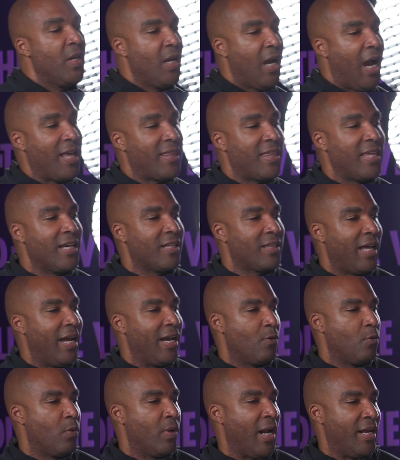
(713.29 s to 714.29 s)
I think
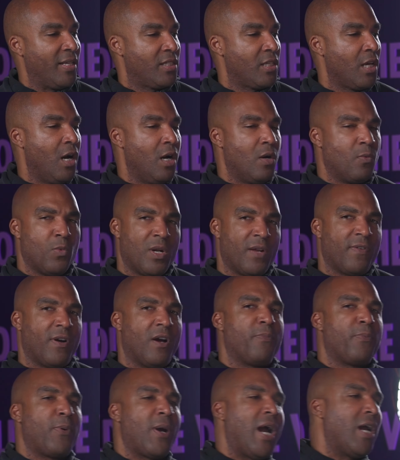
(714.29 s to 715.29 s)
like what I saw in one of
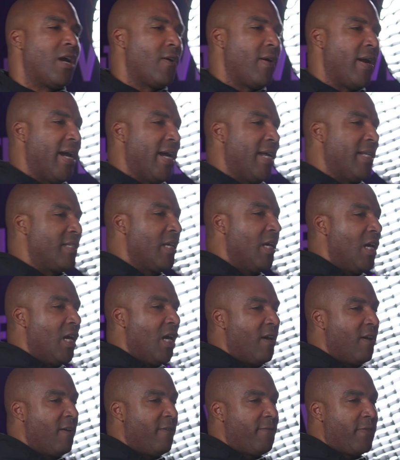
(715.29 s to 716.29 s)
our prior ads,
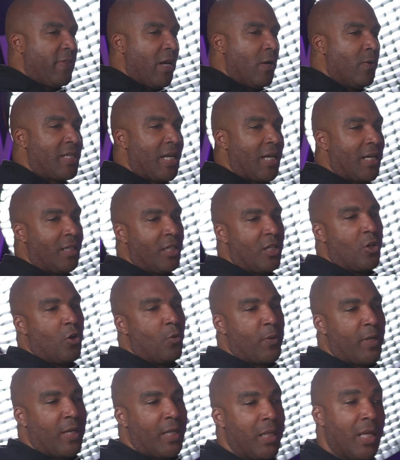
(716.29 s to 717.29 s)
if there was like a little
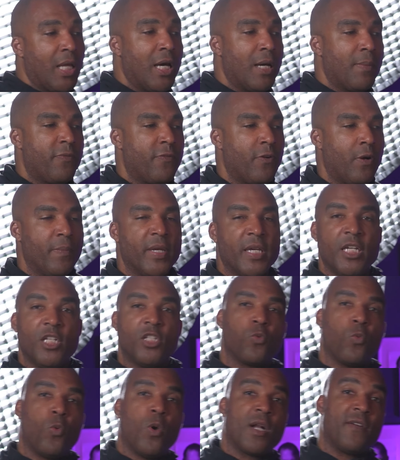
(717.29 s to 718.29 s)
clip from
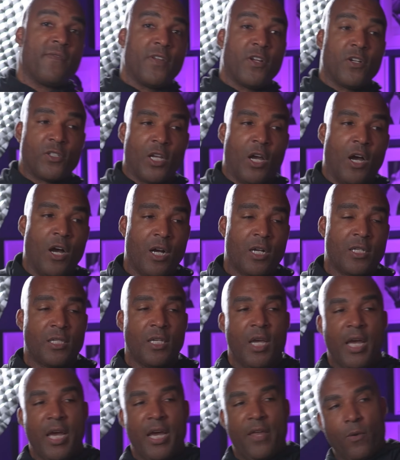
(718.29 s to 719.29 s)
each one of their talks
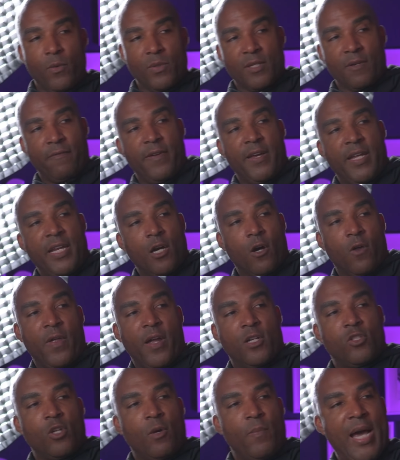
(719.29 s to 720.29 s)
and there was a video
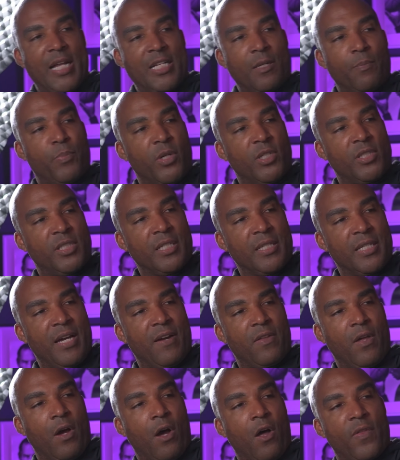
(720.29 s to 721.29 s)
there. So imagine pushing
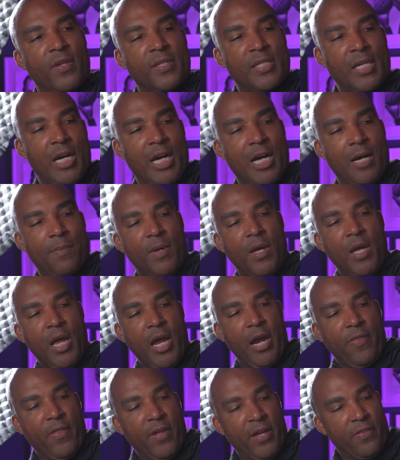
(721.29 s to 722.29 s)
all this up
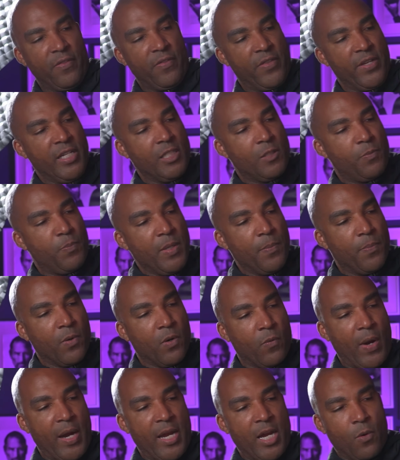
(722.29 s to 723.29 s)
and that these
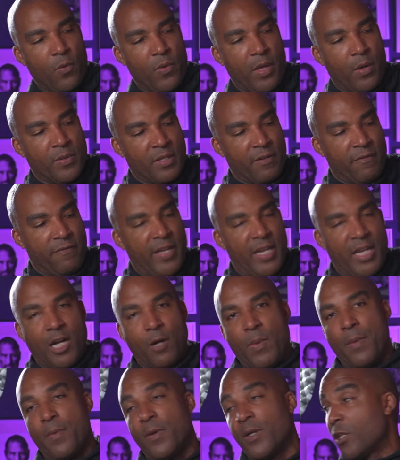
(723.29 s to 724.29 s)
people right here, there was a video,
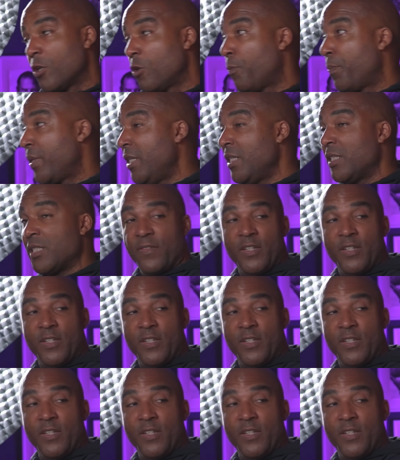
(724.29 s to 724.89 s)
maybe a little piece of